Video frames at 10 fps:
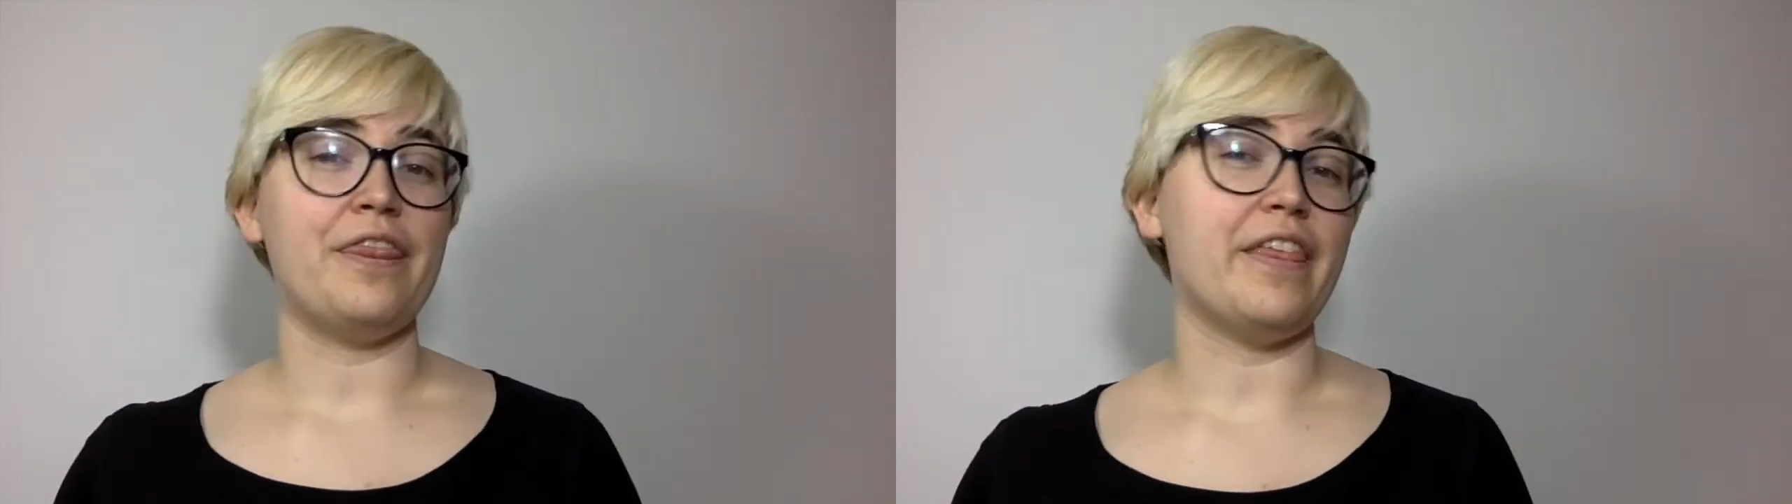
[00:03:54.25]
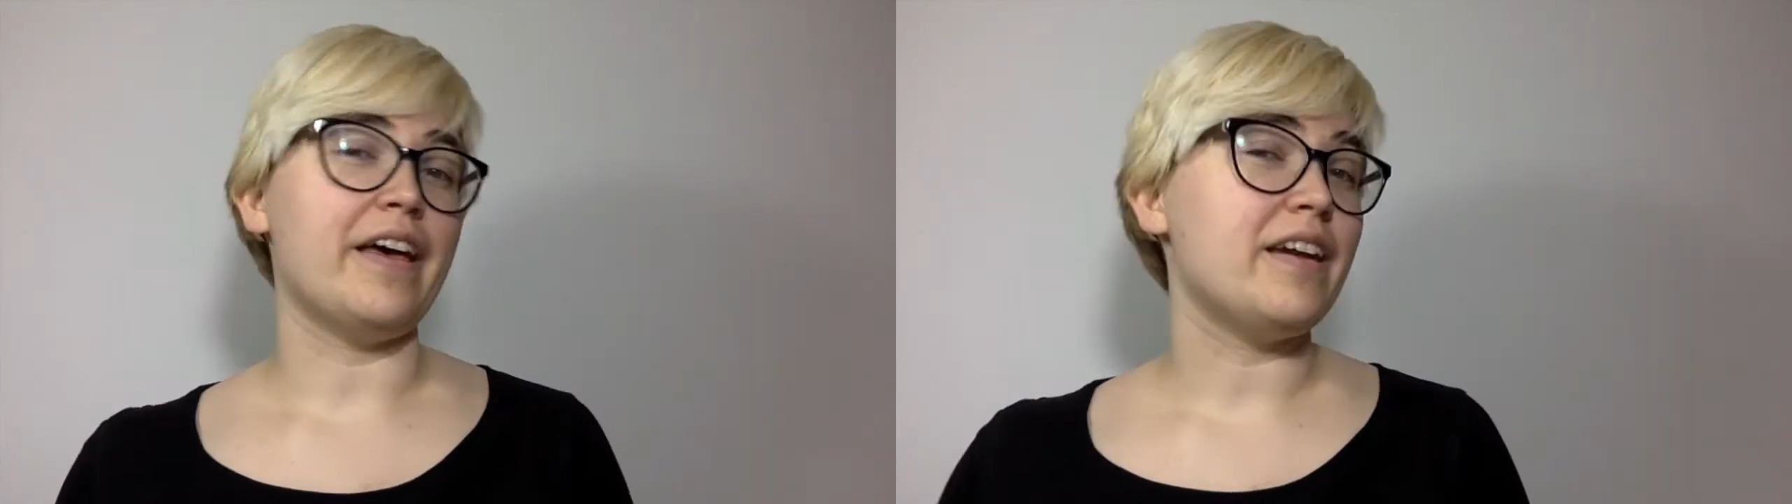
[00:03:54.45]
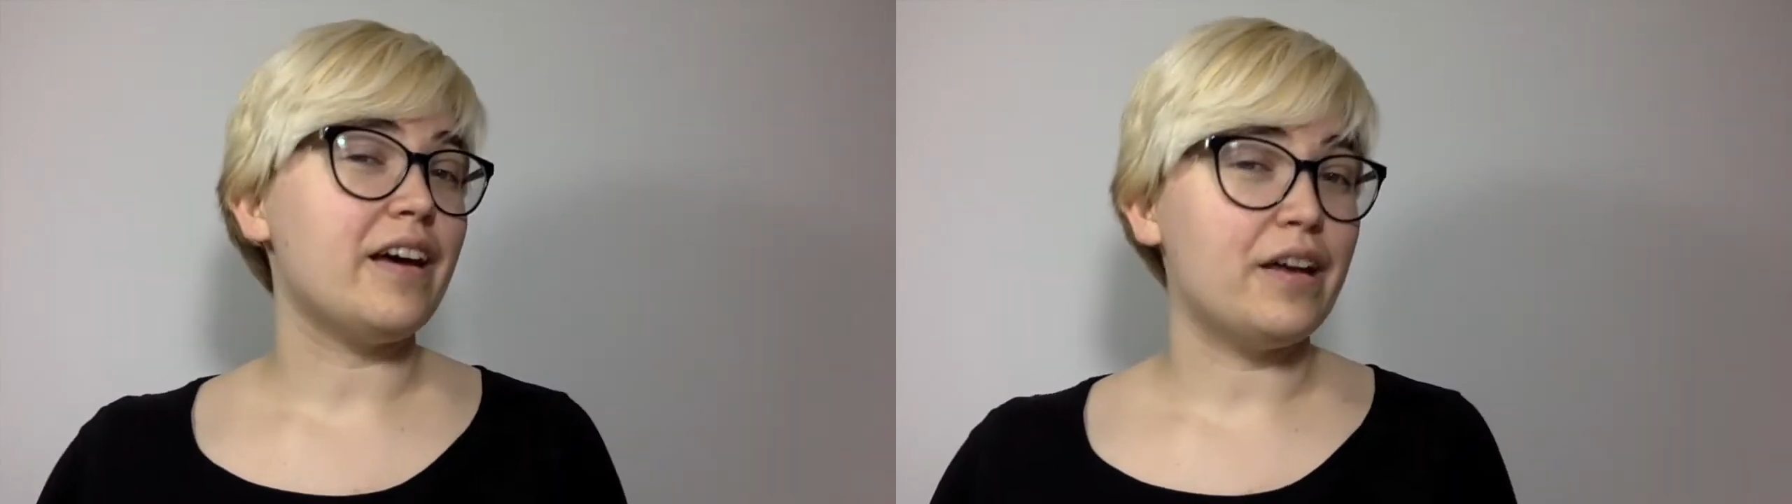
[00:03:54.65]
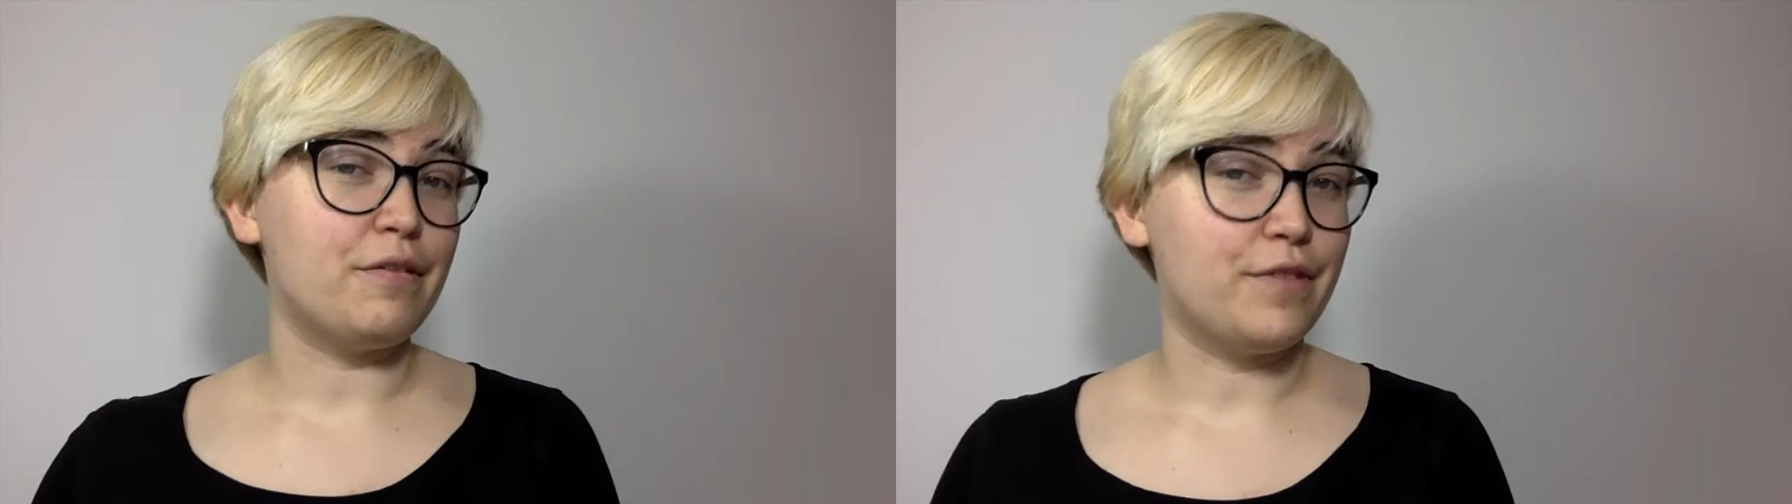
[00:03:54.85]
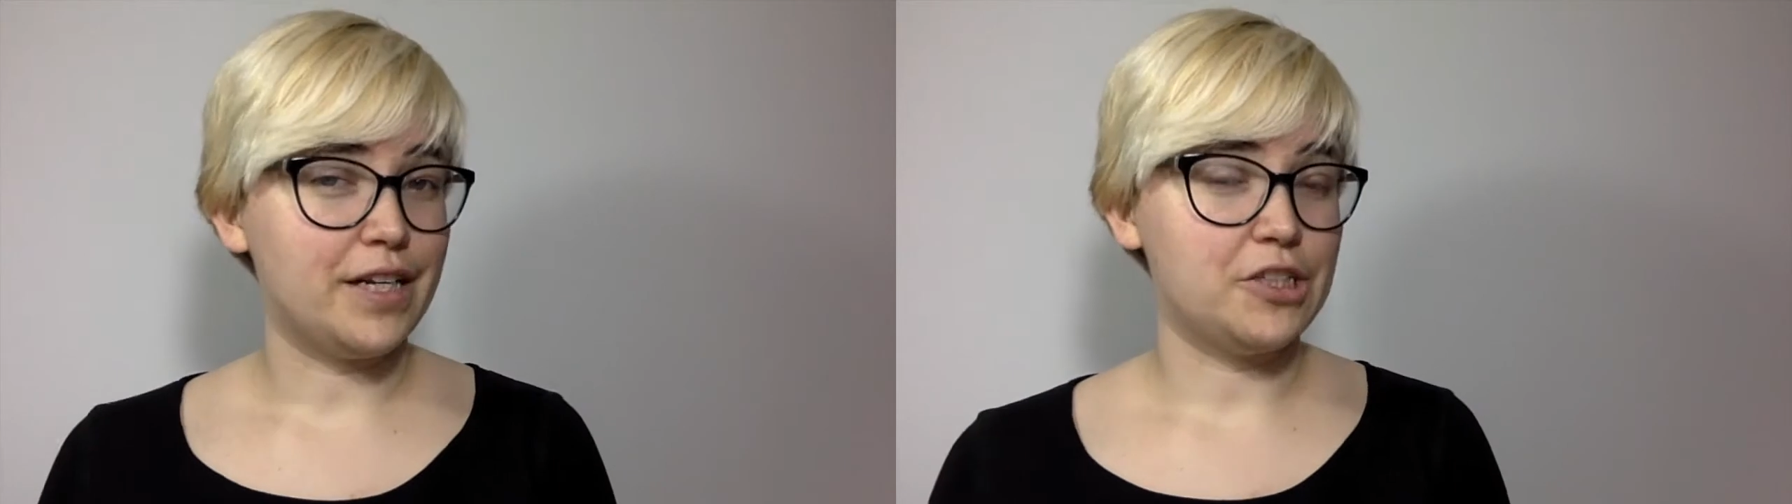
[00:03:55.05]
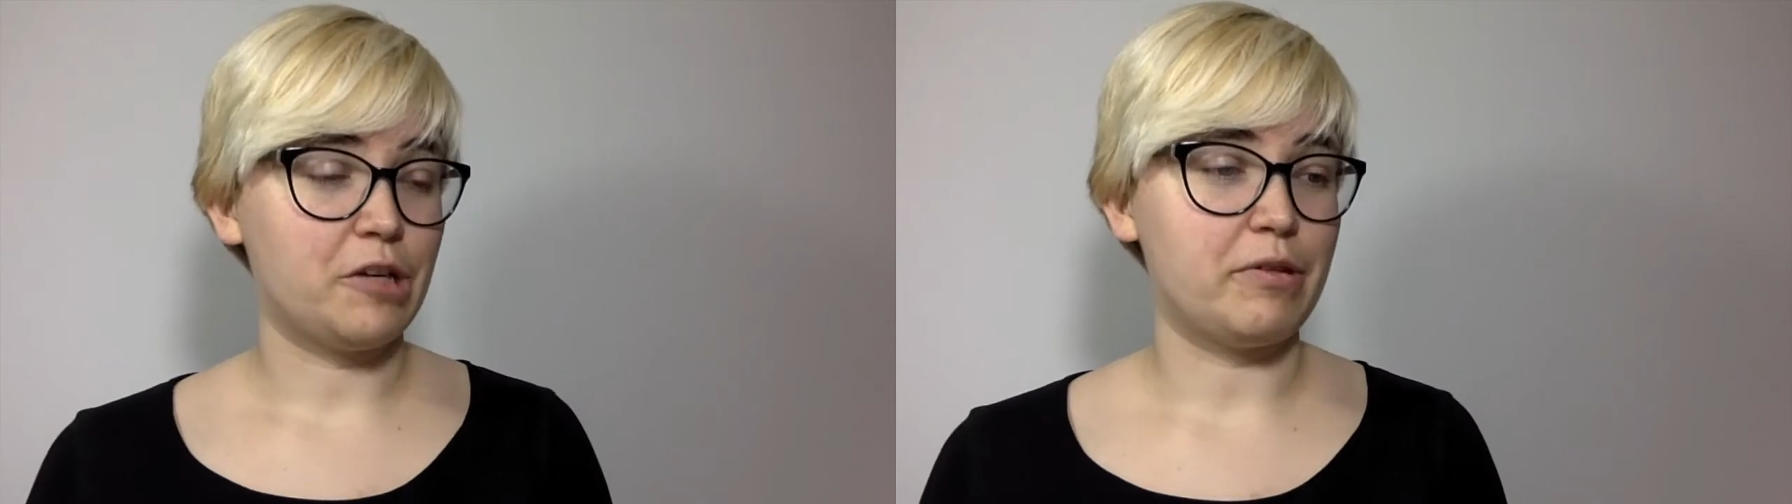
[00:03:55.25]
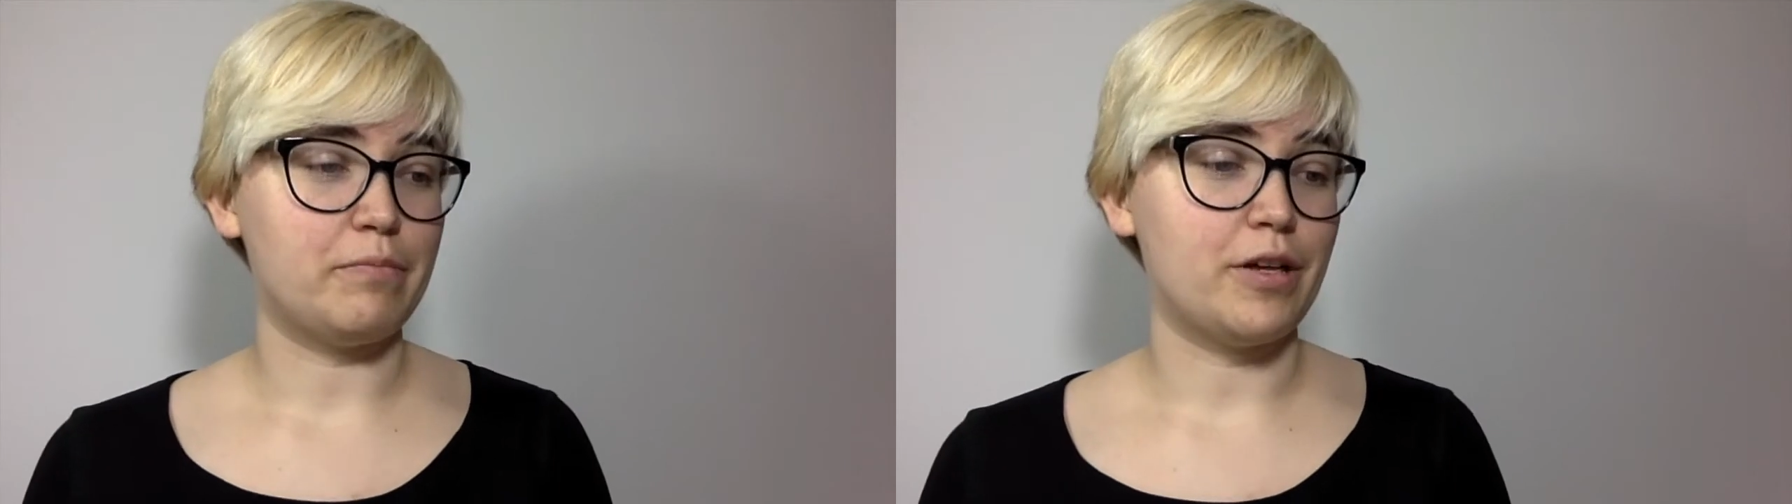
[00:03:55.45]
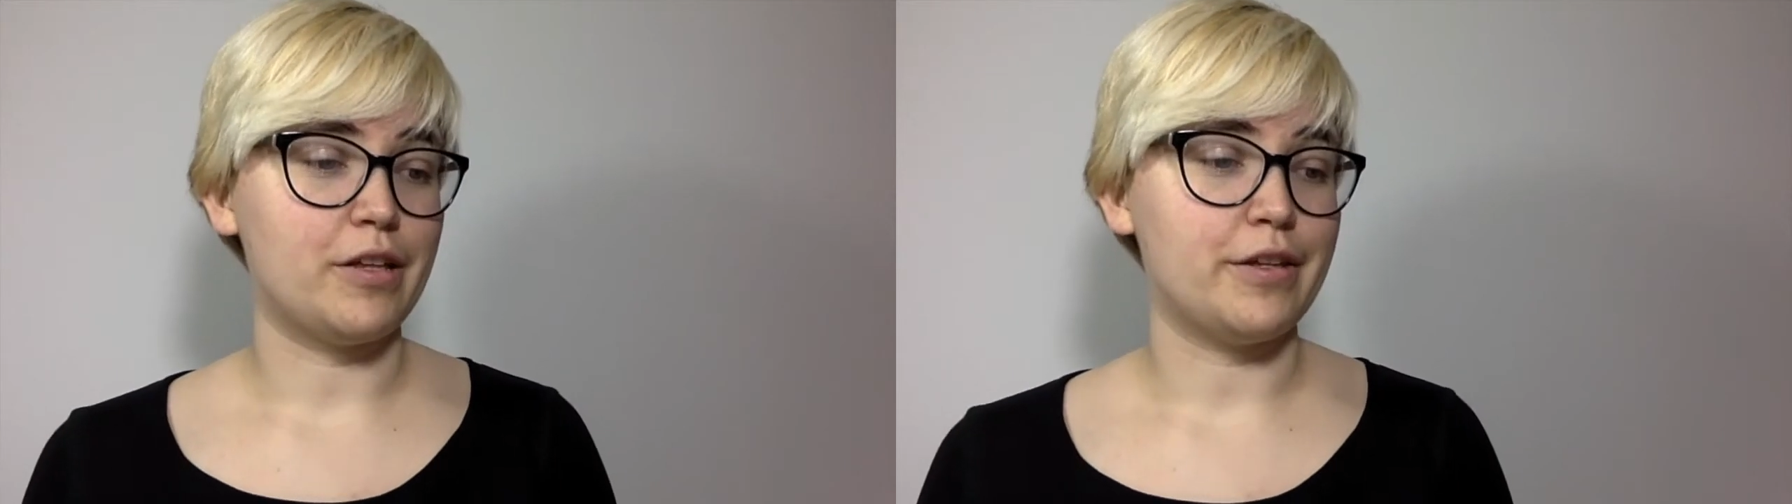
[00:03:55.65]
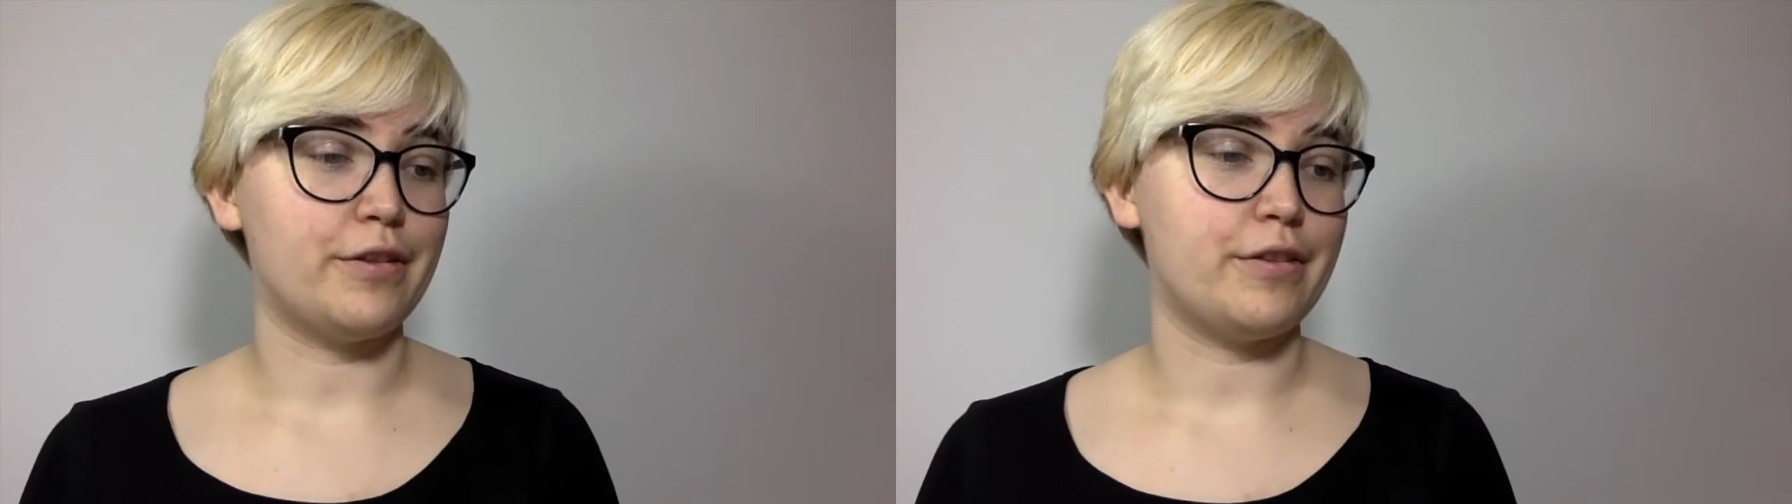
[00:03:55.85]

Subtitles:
Then I finished up the month.